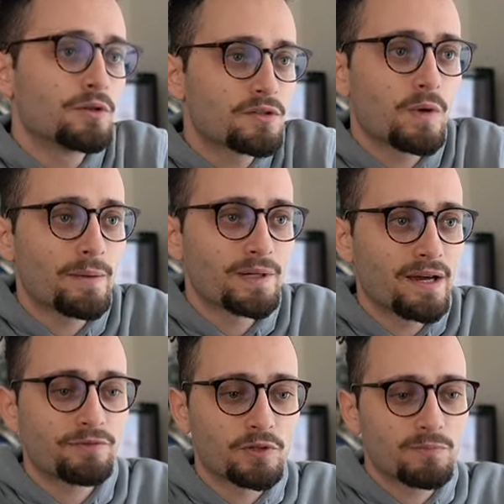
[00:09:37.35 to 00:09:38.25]
That's why I'm going to
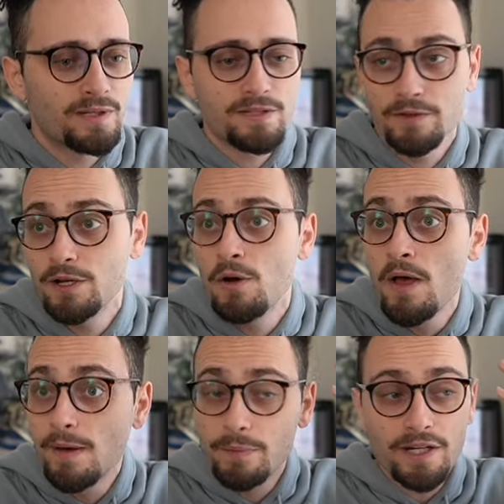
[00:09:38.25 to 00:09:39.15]
have to explain this video.
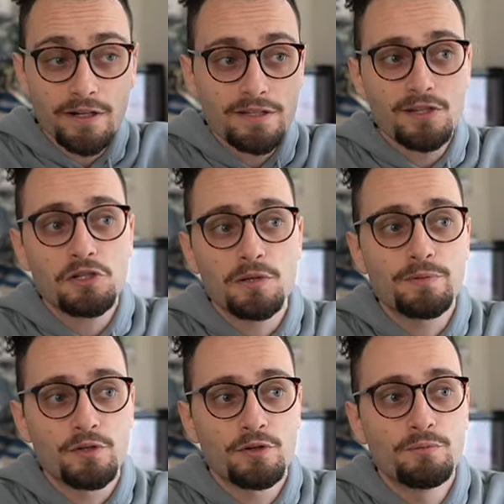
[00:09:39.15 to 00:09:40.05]
But it is such an
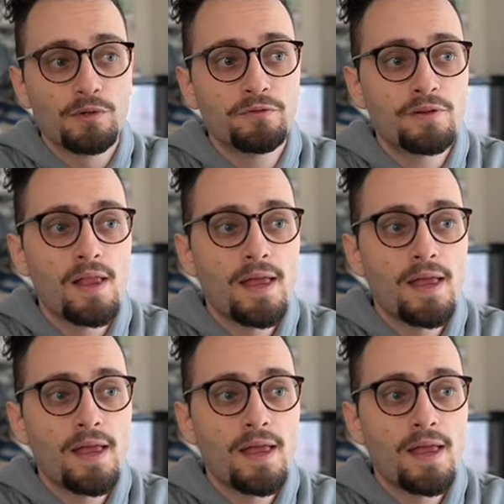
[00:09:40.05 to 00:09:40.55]
absurd move.